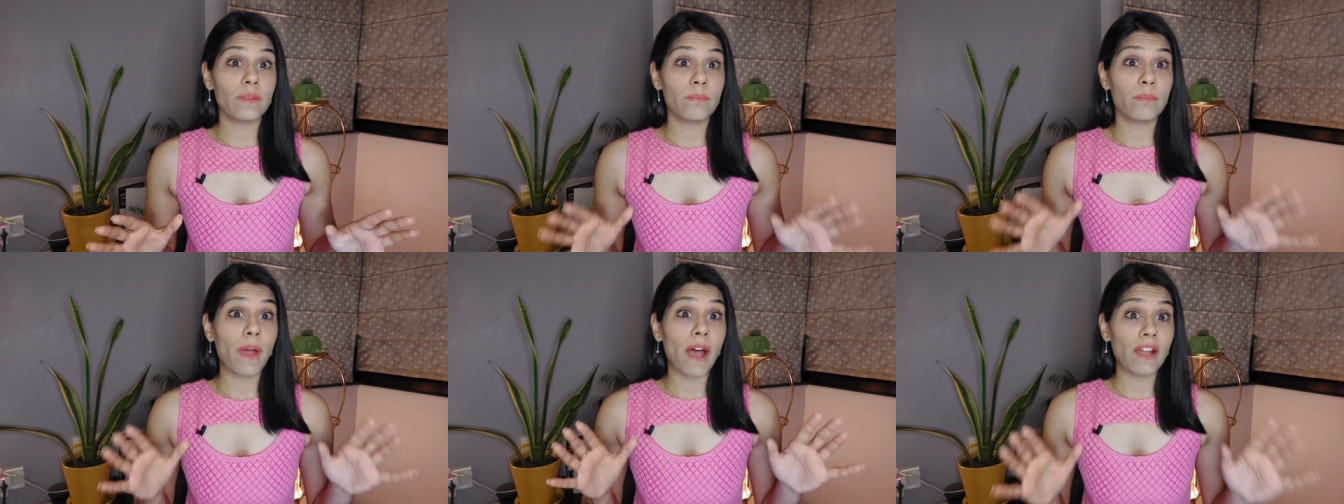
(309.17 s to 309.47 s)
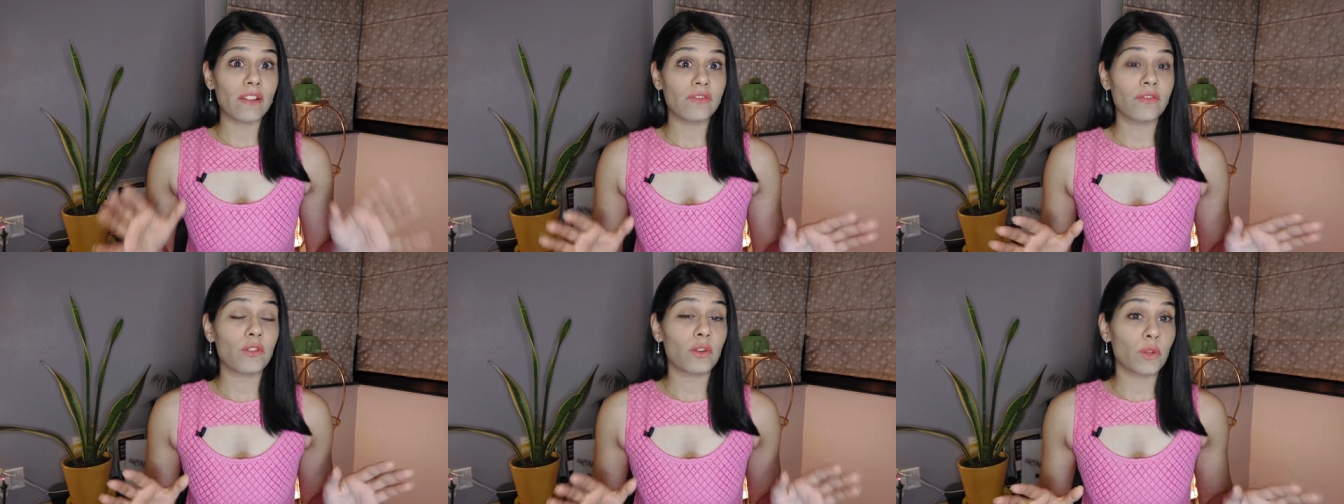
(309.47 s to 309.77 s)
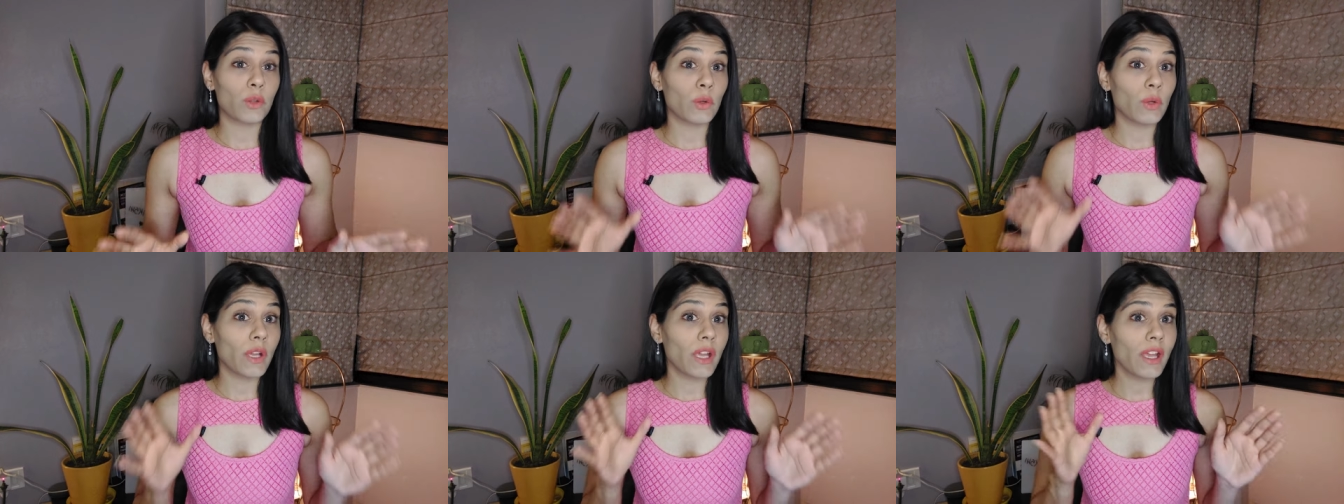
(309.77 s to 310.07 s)
bad for
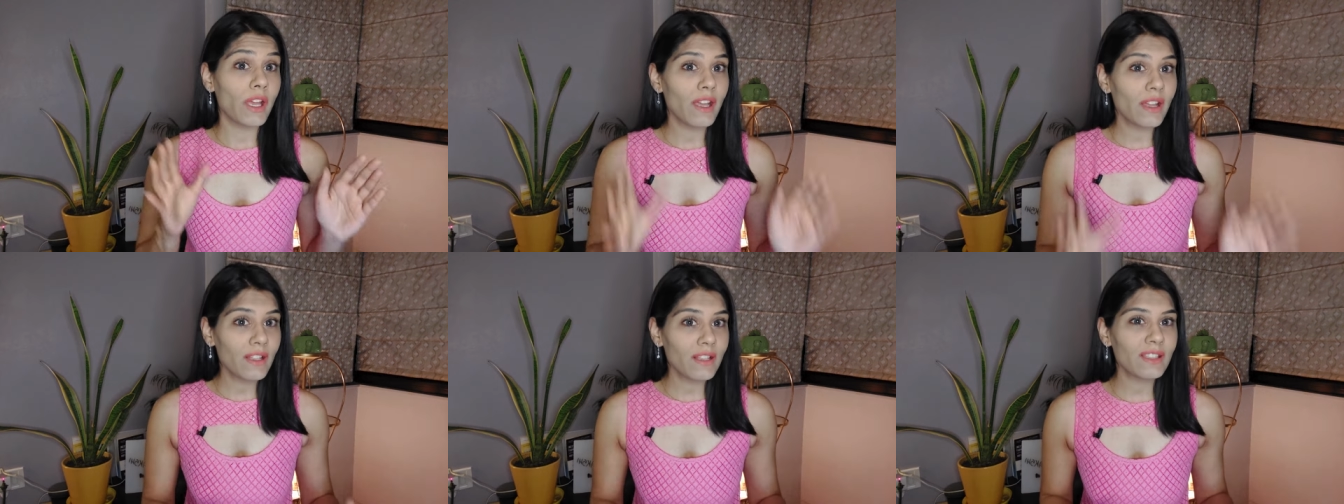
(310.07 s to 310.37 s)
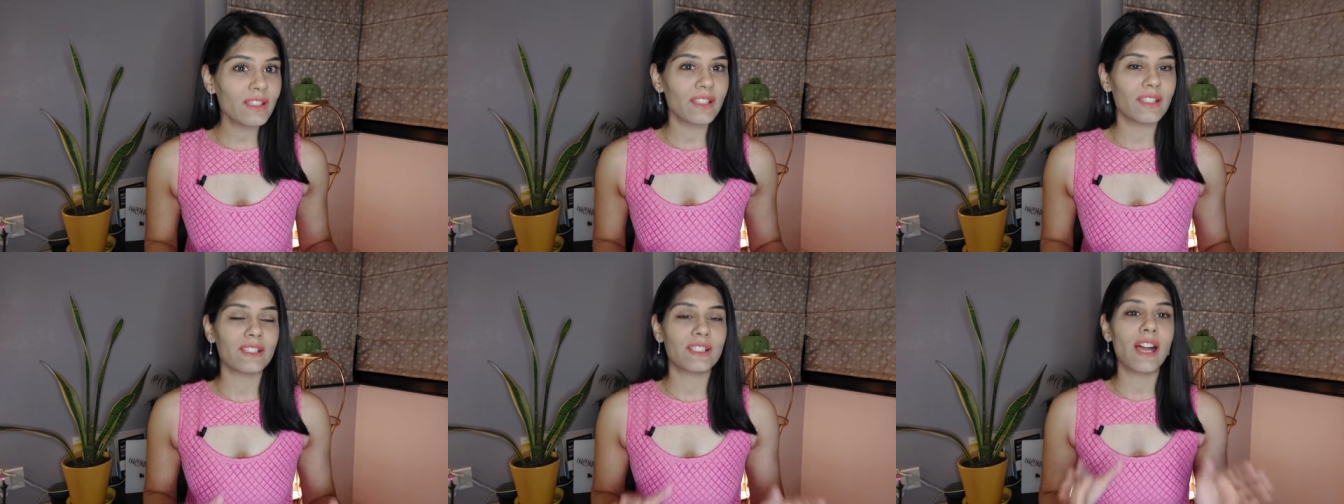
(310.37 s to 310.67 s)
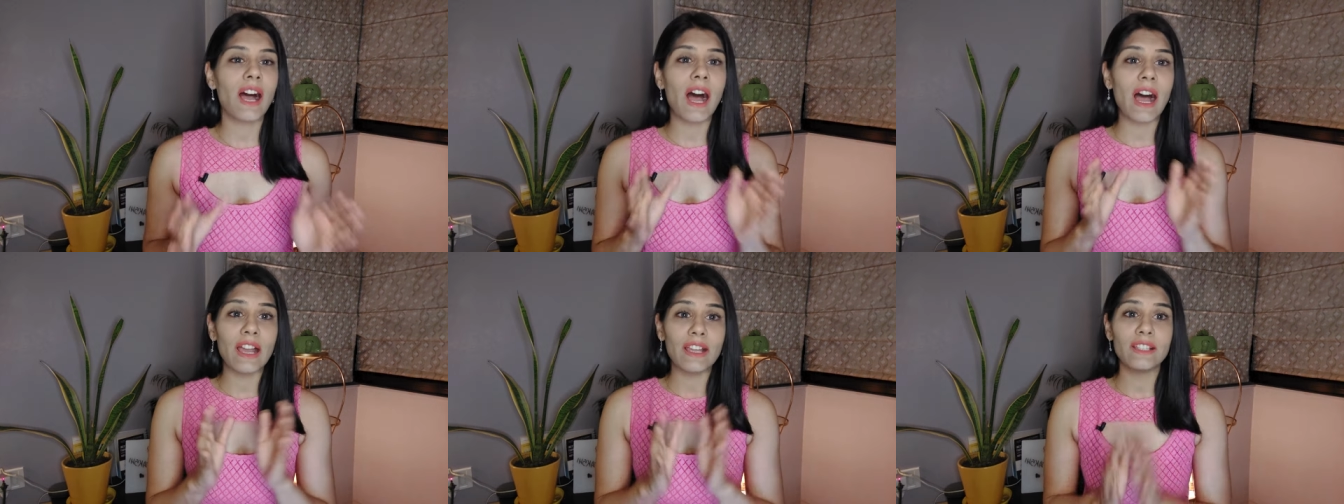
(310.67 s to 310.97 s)
your health, it's
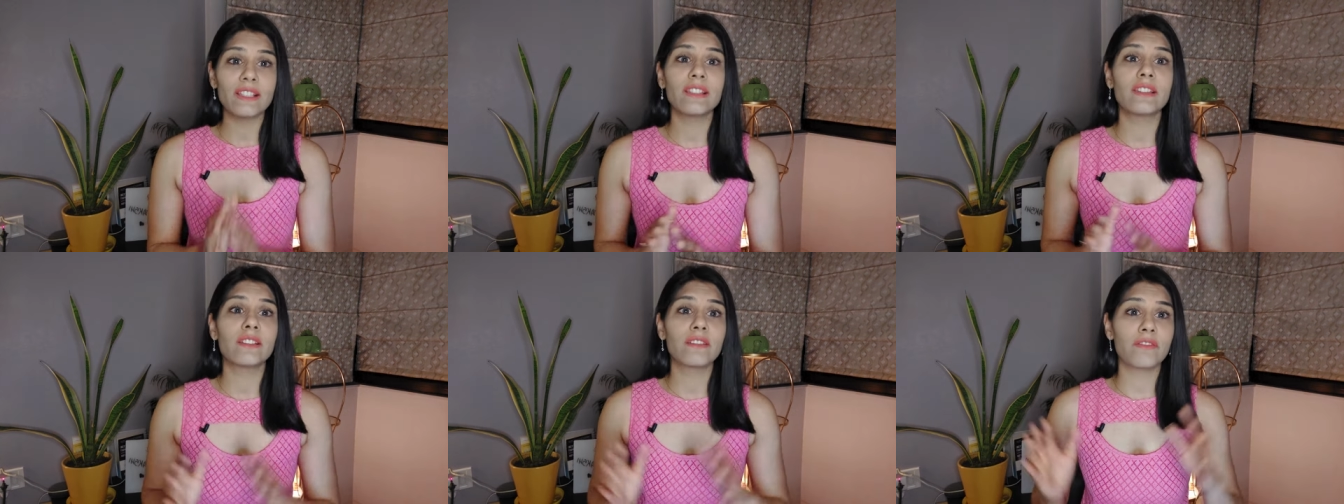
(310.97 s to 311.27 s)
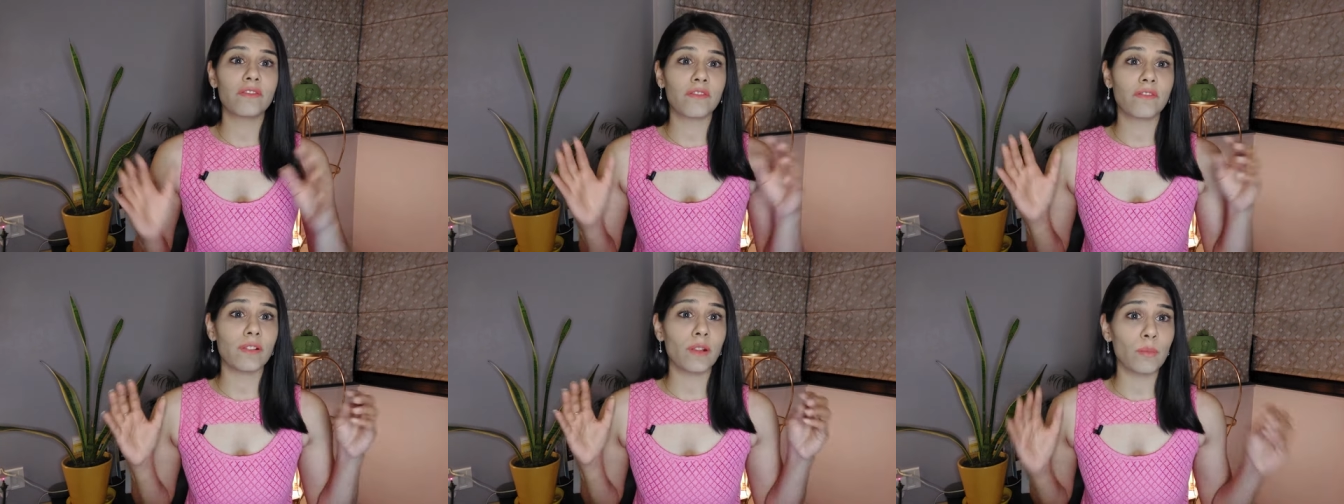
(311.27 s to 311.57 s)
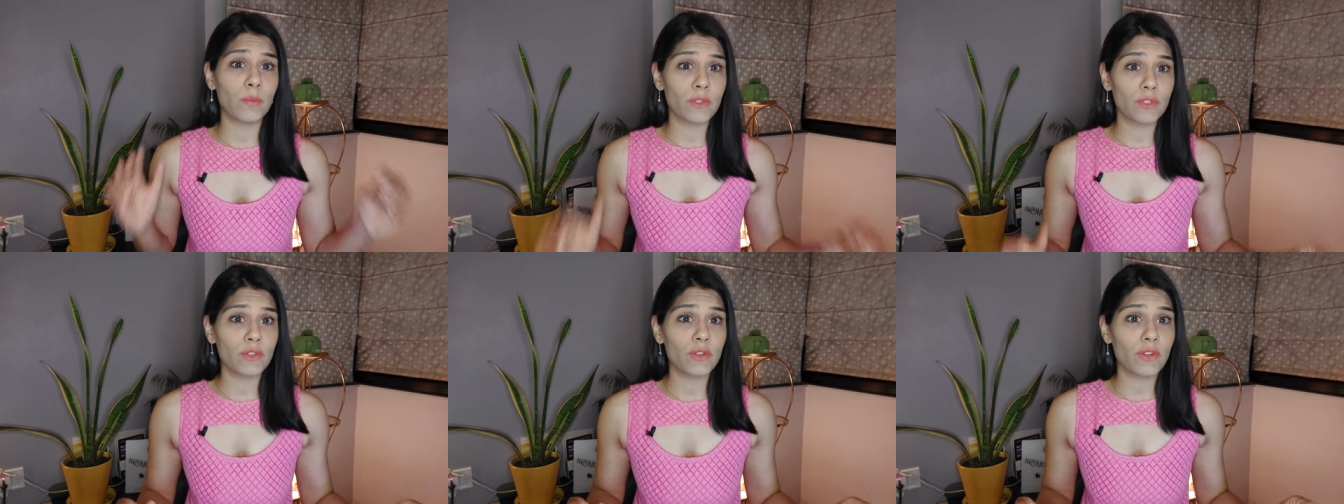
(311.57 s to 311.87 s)
highly
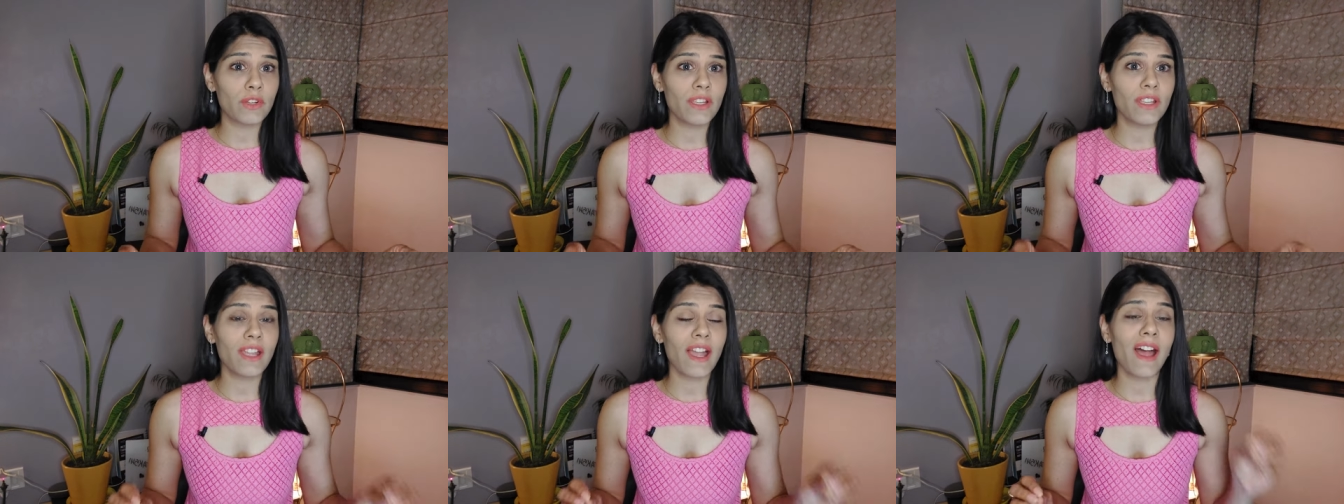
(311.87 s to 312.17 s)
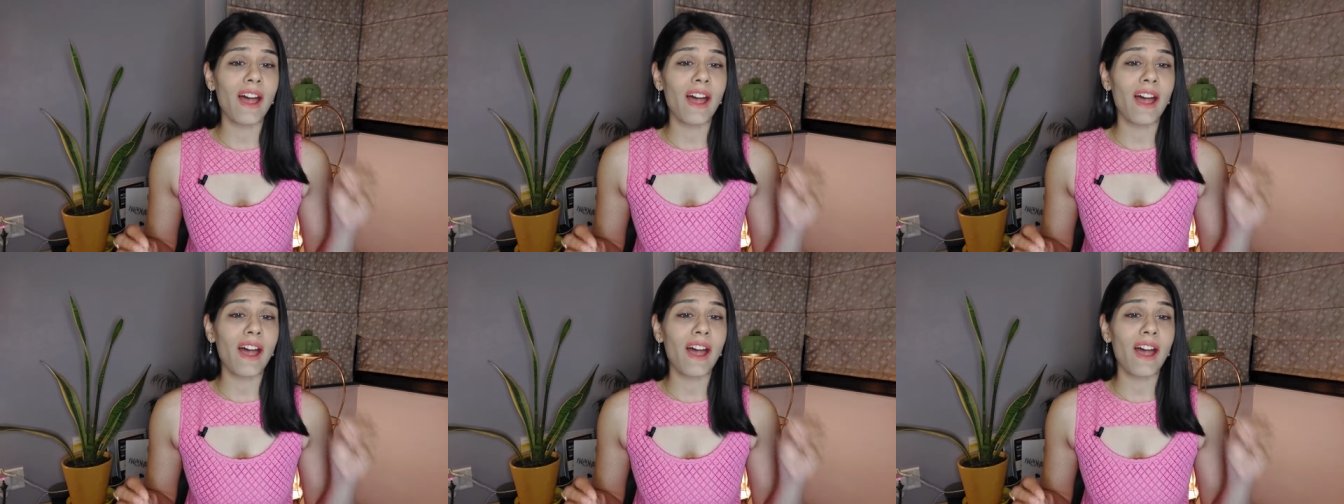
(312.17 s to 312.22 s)
inflammatory,